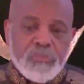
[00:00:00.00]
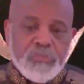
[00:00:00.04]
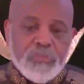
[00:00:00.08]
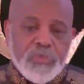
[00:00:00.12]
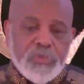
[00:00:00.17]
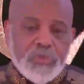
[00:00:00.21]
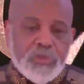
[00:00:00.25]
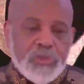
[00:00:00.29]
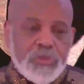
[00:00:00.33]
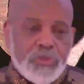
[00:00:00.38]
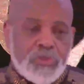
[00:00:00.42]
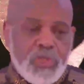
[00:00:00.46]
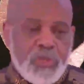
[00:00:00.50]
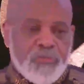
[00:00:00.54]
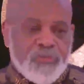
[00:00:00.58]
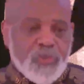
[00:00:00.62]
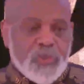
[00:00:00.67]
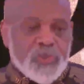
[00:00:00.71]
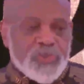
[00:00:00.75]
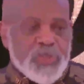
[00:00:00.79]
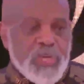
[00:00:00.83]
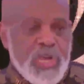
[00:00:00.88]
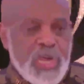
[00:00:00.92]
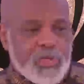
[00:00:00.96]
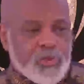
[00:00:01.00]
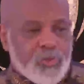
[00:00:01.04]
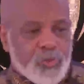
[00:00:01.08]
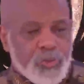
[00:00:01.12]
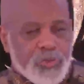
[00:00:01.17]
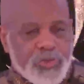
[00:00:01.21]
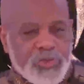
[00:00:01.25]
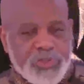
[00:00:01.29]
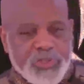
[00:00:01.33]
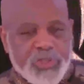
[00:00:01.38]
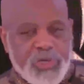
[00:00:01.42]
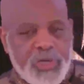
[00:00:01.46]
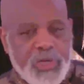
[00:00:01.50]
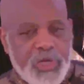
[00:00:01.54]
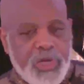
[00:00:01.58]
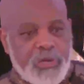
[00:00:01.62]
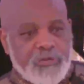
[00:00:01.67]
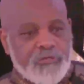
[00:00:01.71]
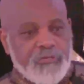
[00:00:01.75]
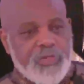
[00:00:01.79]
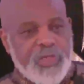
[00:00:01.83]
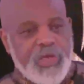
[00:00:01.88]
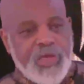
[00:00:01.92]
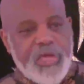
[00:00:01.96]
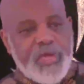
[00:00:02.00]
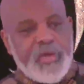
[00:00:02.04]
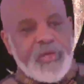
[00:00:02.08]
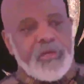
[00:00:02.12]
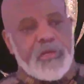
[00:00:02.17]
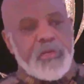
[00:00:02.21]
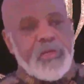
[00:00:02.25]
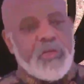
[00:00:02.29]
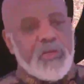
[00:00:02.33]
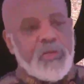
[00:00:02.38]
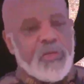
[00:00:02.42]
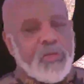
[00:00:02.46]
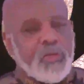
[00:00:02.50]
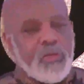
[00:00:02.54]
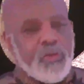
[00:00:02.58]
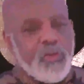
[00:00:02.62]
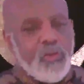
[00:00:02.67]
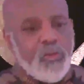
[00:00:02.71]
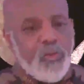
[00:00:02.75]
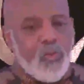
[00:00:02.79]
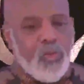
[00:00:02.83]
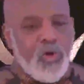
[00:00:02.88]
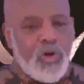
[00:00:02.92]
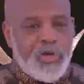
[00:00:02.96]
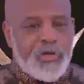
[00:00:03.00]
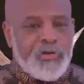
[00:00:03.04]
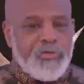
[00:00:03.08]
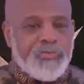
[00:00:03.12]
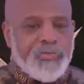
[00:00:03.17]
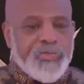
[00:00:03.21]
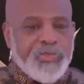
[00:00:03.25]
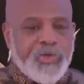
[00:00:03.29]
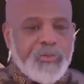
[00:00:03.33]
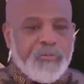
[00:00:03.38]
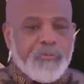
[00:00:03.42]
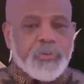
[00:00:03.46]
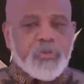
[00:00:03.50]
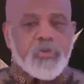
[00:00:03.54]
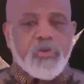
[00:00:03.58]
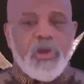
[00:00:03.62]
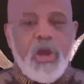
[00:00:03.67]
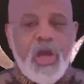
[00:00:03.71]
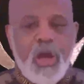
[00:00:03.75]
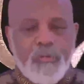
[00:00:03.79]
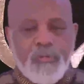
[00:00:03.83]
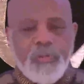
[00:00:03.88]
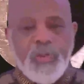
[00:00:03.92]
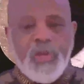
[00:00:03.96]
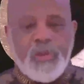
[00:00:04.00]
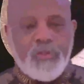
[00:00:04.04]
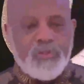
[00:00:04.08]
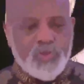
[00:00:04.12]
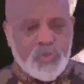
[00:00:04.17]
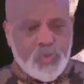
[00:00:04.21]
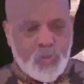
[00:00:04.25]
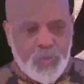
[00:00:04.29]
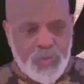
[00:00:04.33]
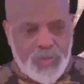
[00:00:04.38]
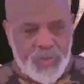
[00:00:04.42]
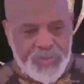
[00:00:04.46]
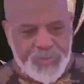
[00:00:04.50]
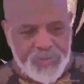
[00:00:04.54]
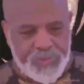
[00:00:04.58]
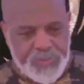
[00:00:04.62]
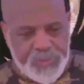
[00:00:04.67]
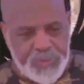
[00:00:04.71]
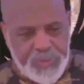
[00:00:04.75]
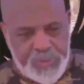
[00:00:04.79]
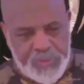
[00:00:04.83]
Jeffrey Sachs was saying that one of the problems with